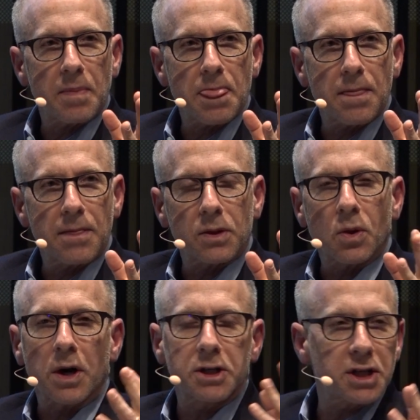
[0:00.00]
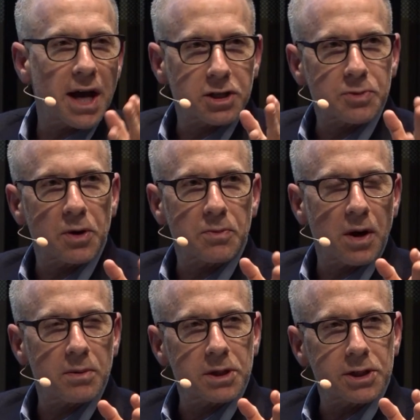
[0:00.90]
The large textbook
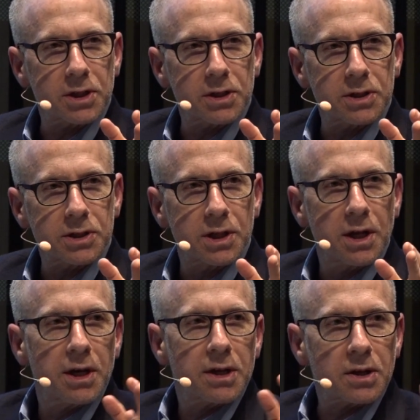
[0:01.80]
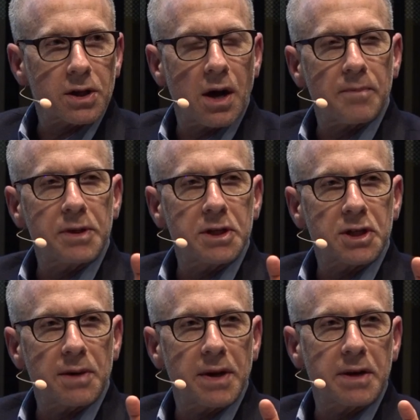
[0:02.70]
publishers, the companies
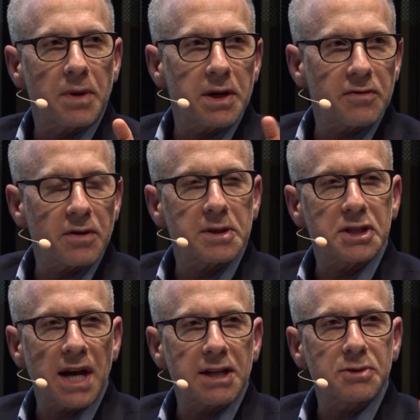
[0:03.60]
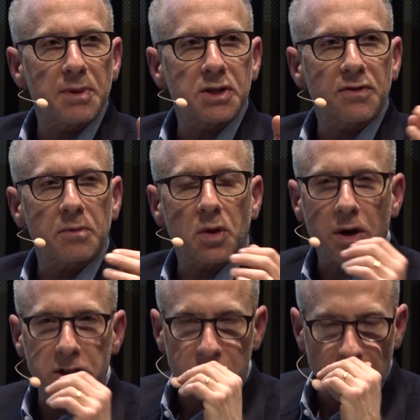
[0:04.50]
that make money from assessments, from
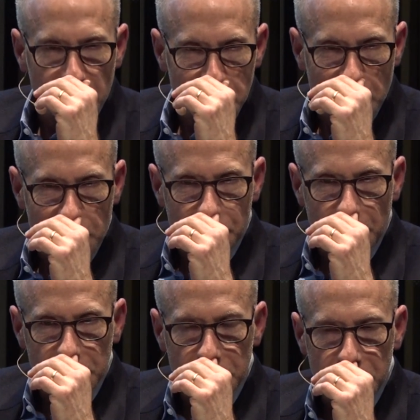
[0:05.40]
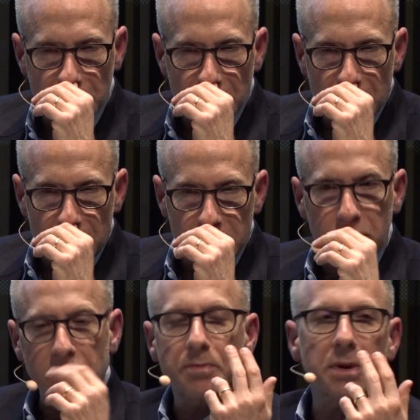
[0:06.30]
large-scale assessments. I mean, you
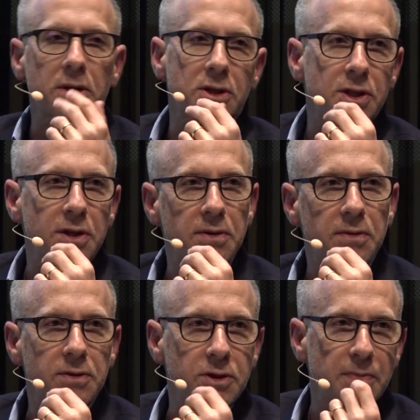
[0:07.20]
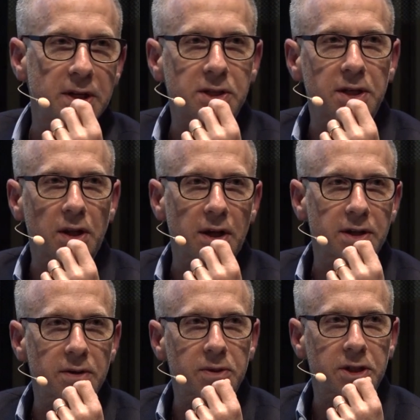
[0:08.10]
look at Pearson, which is based in
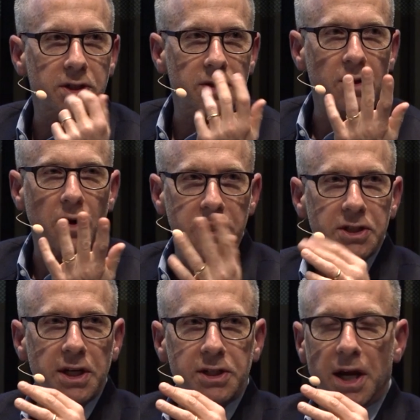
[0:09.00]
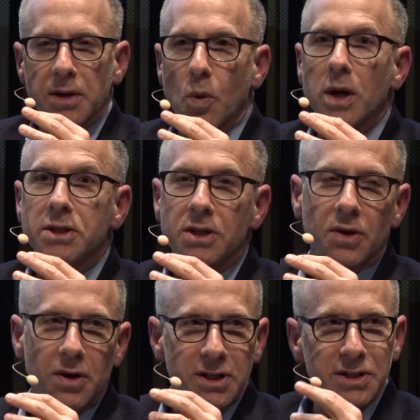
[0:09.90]
London, which is was the
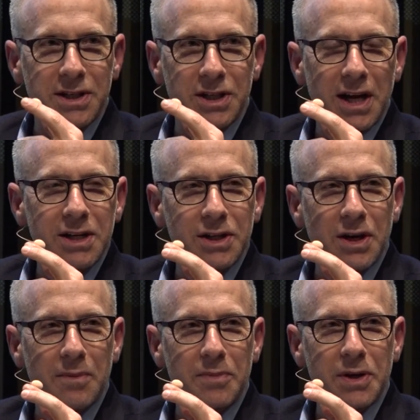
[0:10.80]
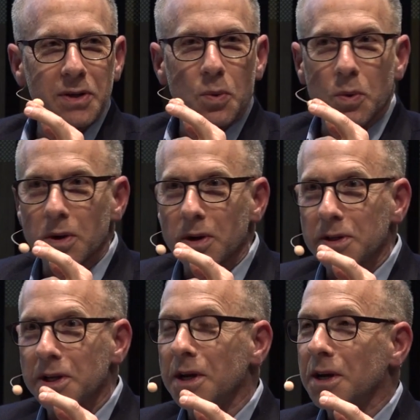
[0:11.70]
largest education company in the
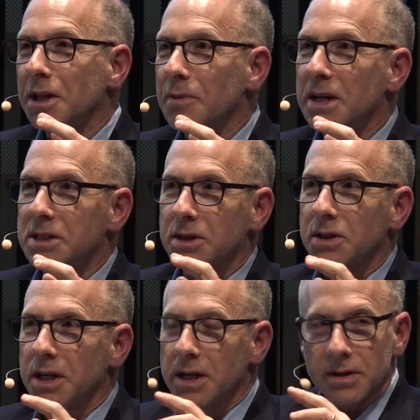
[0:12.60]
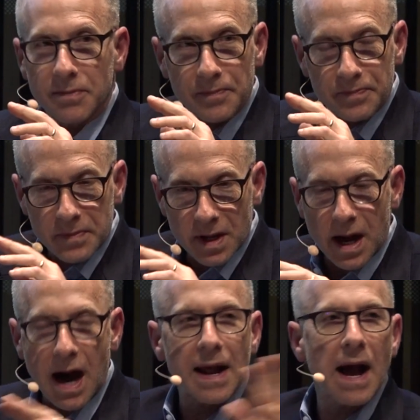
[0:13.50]
world. They basically got